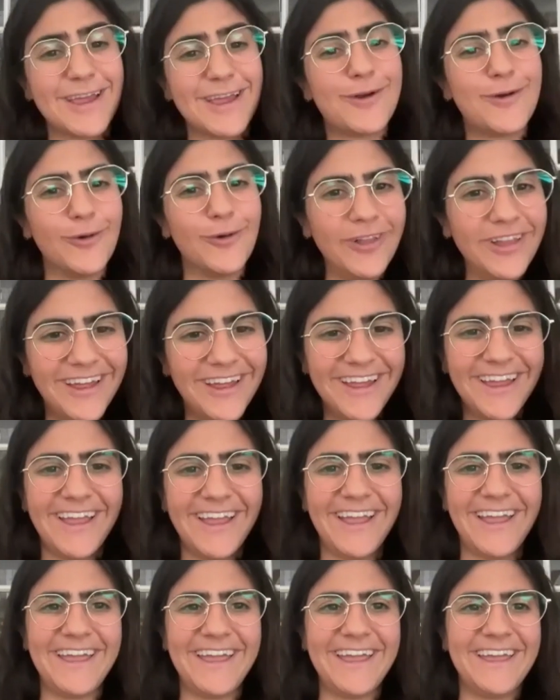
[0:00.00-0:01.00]
cool.
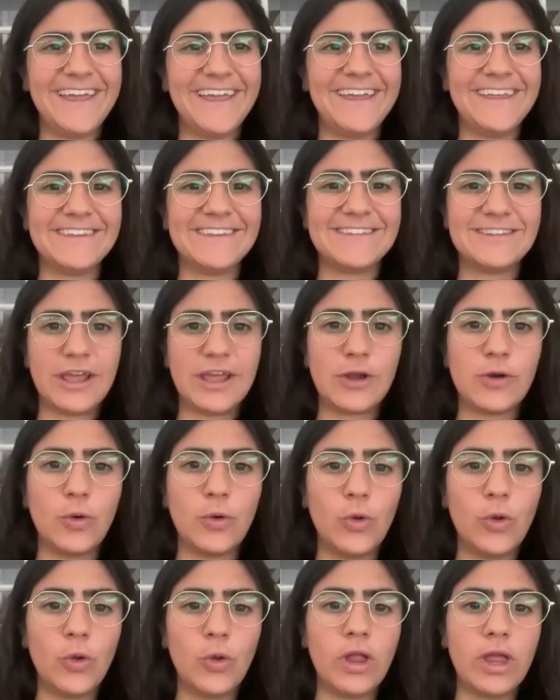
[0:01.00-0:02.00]
Stay
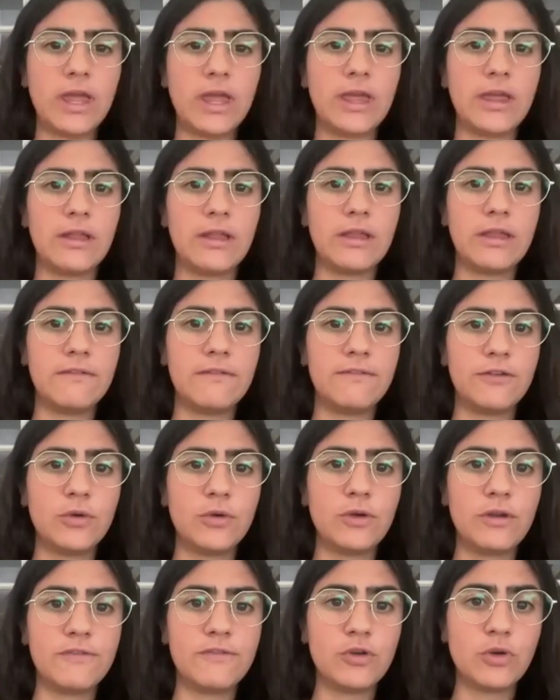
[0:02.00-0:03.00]
cool.
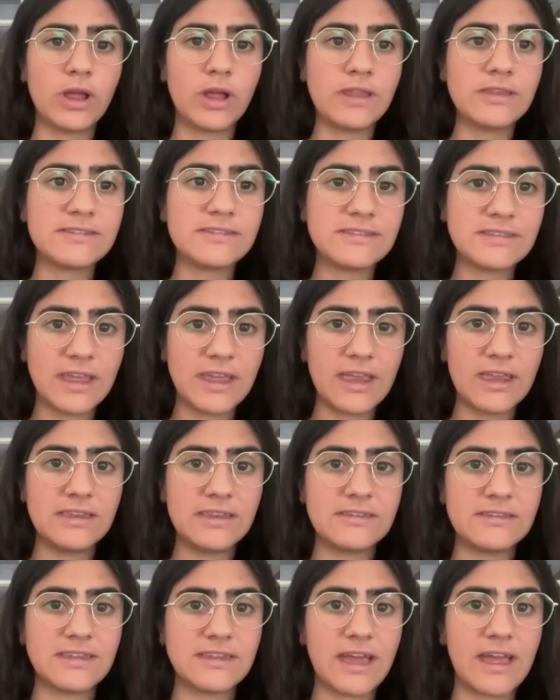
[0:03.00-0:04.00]
If you can stay
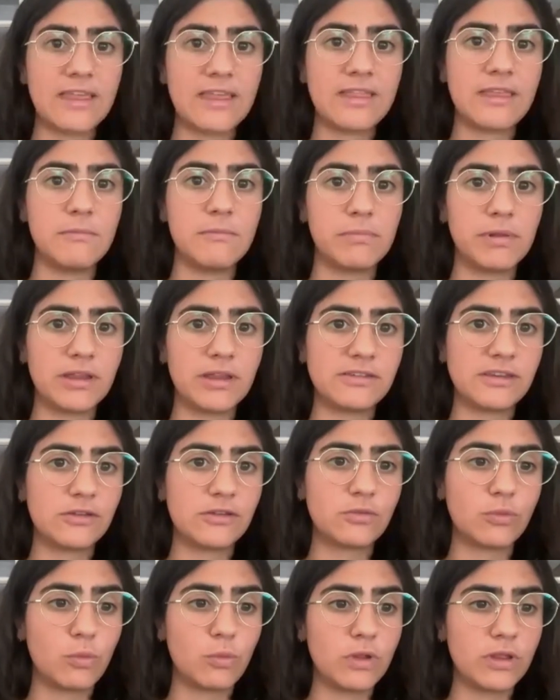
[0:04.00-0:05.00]
inside in
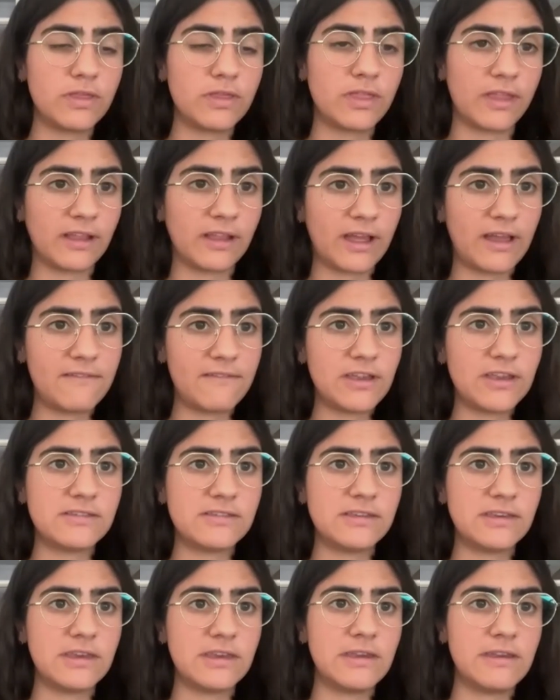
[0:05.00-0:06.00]
places with that have
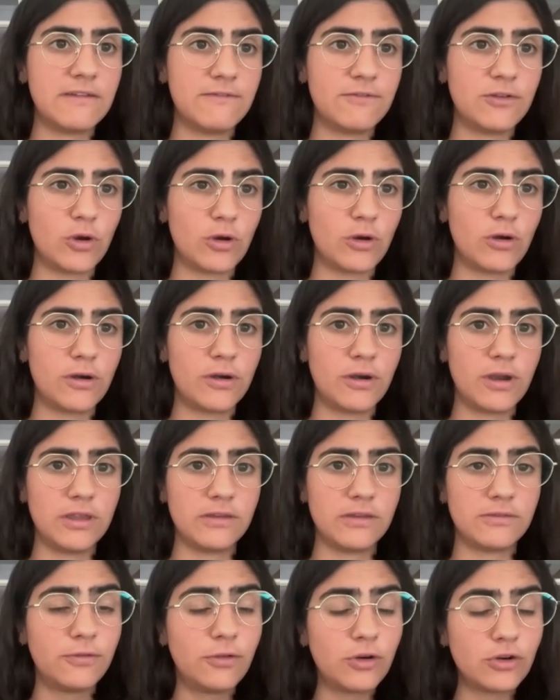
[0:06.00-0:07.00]
AC, if you're
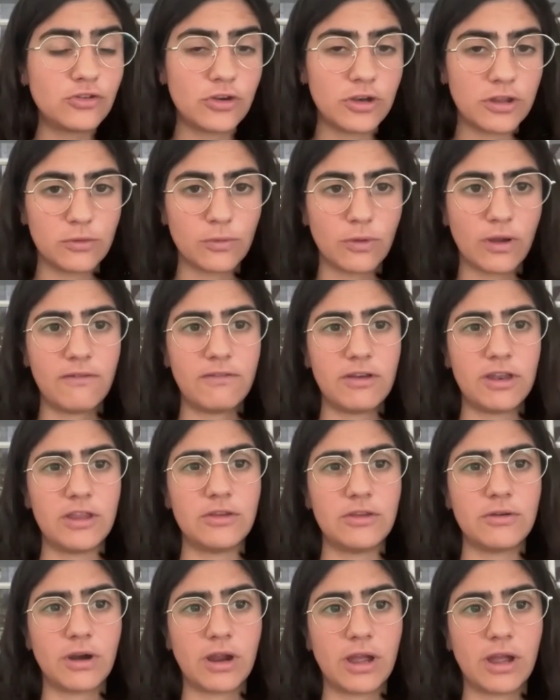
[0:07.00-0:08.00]
fortunate to have it
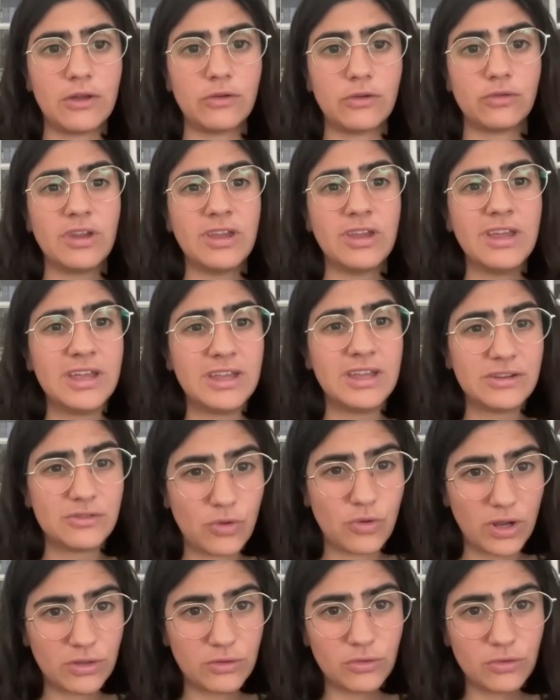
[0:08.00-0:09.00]
in your house,
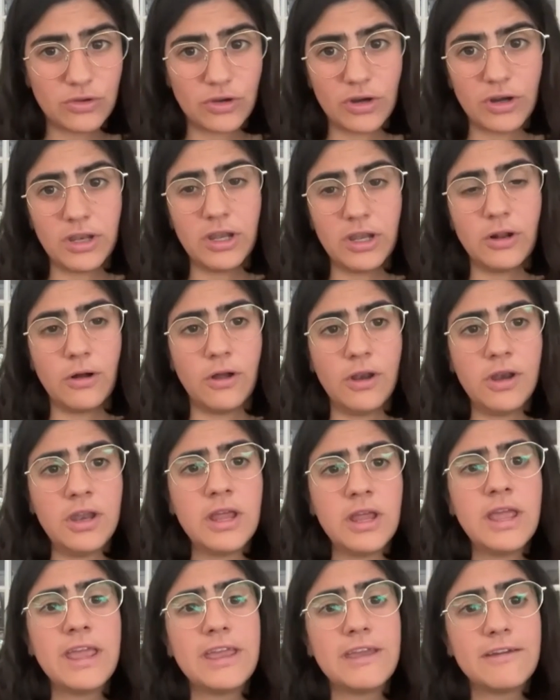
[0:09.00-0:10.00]
try to turn it on.
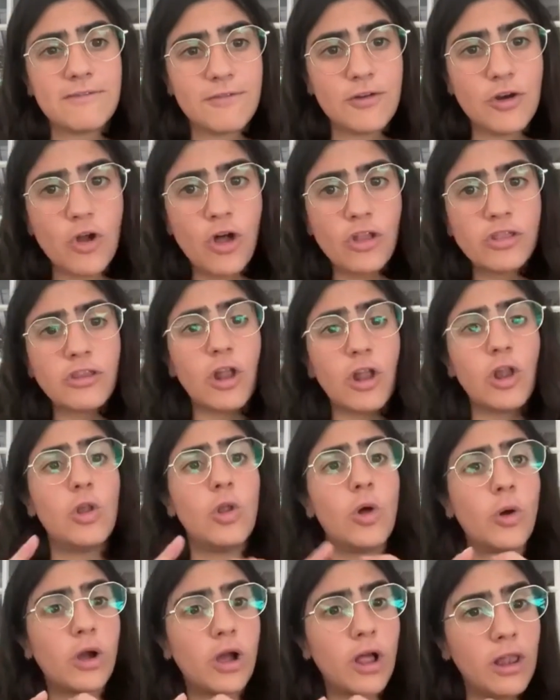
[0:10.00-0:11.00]
If not,
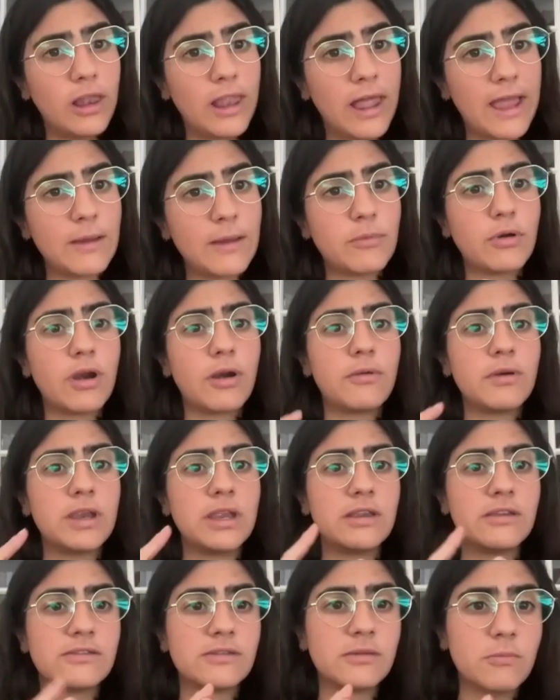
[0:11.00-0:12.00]
local
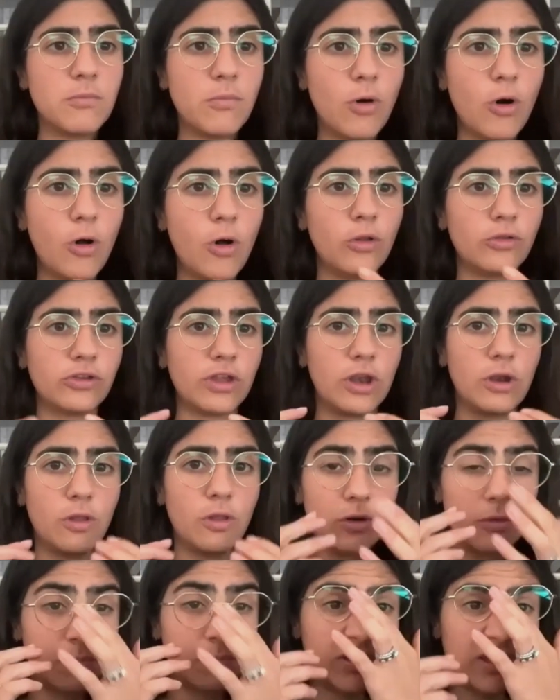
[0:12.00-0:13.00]
libraries, malls, and
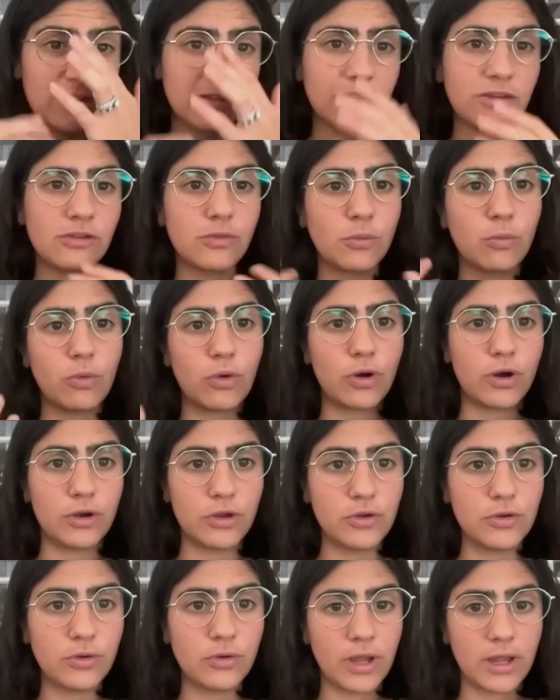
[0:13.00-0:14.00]
other places where
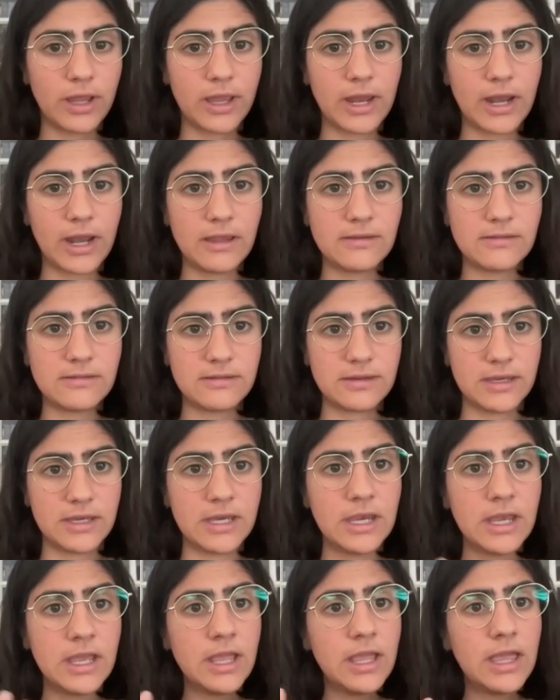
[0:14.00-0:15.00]
you can get
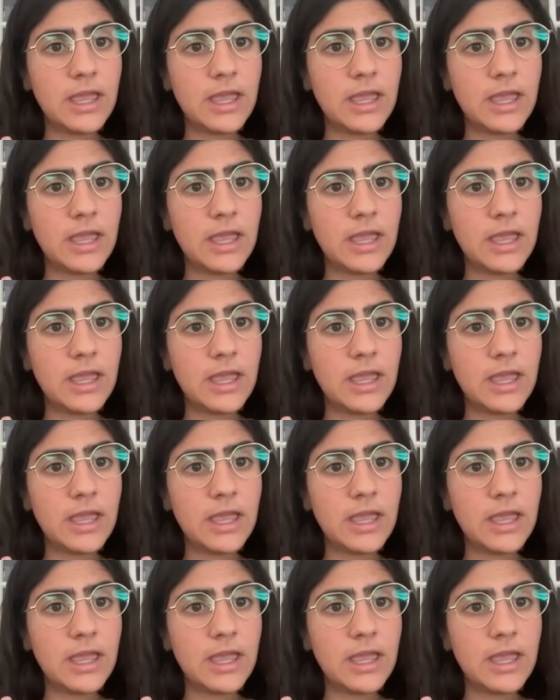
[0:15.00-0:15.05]
AC